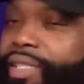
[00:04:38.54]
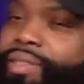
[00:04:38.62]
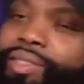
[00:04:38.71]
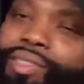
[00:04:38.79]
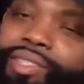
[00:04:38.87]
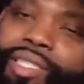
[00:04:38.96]

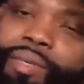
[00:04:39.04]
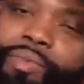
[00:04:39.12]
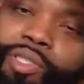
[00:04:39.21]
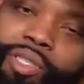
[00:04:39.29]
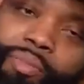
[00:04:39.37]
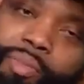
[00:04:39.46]
later until them
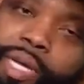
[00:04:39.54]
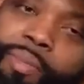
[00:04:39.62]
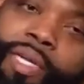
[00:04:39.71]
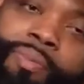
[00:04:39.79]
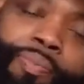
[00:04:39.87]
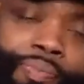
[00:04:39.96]
go so
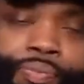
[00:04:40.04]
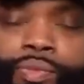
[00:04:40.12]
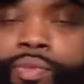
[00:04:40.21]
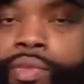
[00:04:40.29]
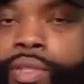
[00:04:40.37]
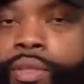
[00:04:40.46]
bam on,
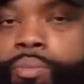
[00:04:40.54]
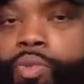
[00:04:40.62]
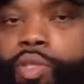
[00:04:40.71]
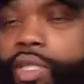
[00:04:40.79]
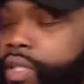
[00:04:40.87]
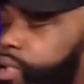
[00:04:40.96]

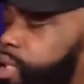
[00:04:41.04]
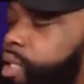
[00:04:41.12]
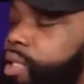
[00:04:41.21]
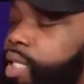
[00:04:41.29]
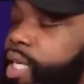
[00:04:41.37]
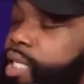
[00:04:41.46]
put
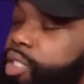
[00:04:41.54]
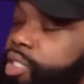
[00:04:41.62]
the tie